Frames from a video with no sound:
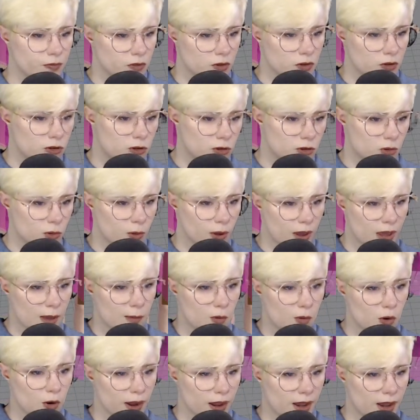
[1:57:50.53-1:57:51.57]
to a
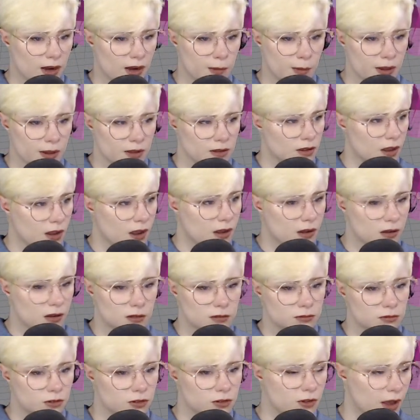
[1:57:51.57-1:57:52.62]
more anime
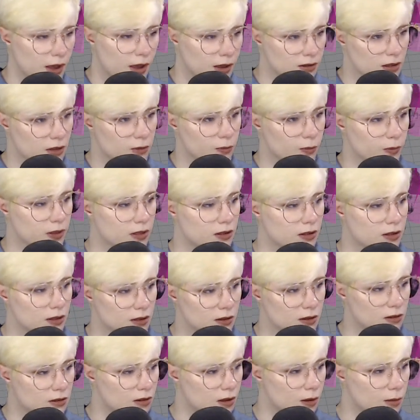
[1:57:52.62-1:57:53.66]
style size, and we
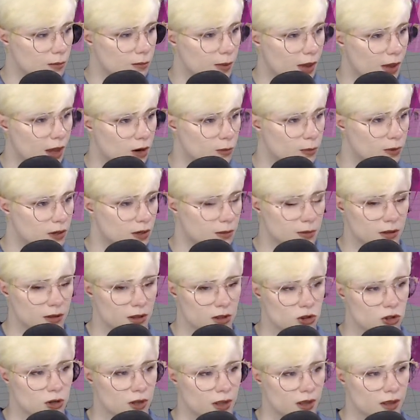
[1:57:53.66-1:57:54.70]
did some pattern
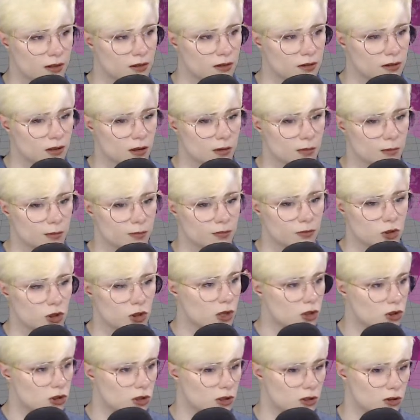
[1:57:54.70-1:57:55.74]
manipulation and some
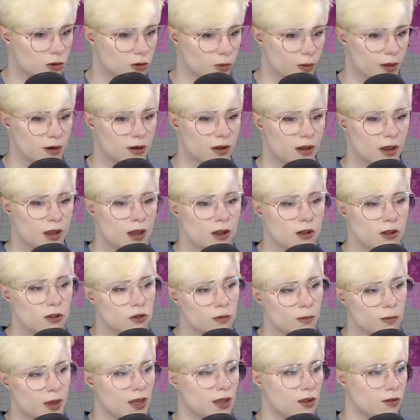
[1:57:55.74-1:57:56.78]
changing to it
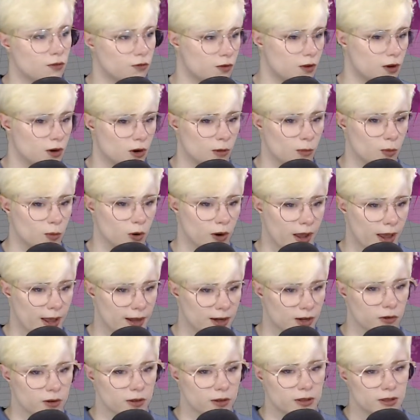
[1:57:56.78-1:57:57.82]
to make it fit her more
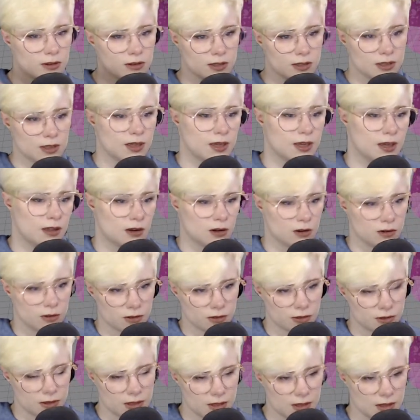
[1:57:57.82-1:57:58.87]
accurately, to get
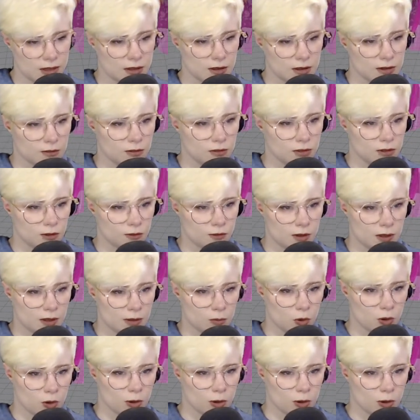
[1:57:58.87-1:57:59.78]
the fit more